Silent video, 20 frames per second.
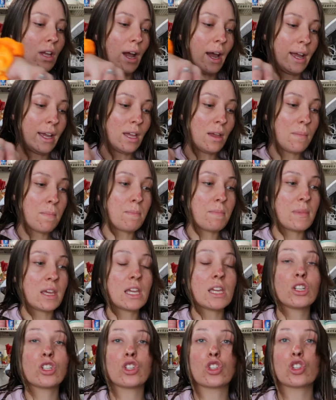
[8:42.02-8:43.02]
I am
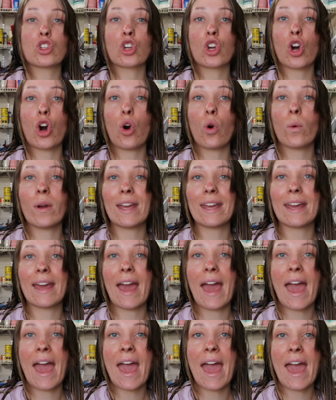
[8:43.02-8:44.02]
me just going
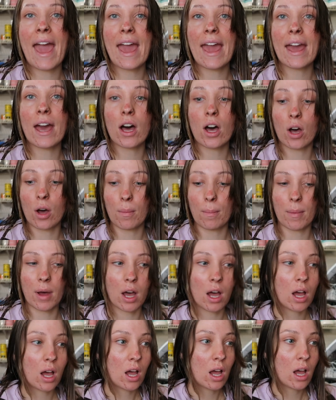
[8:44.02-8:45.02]
ham.